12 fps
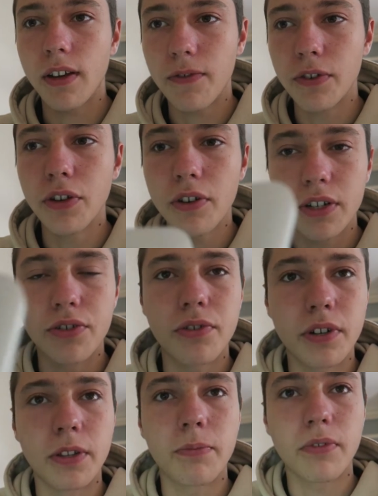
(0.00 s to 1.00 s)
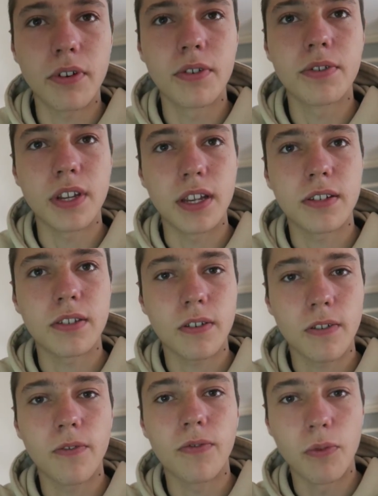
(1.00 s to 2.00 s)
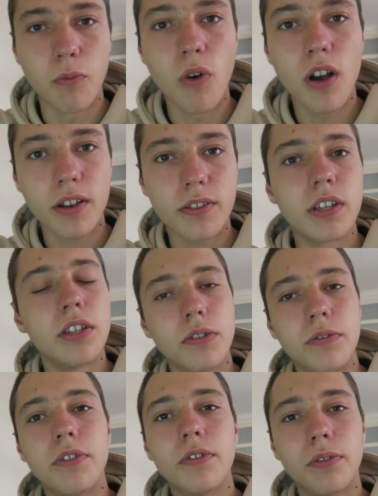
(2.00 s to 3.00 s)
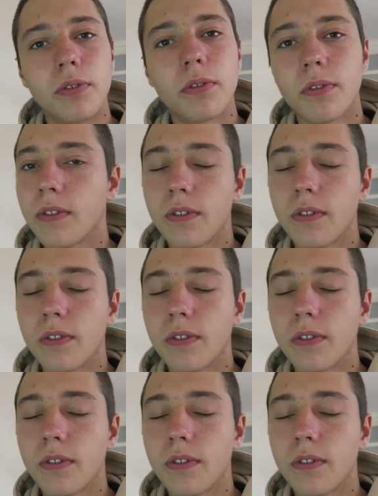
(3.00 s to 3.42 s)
enjoying the process of the work that you do,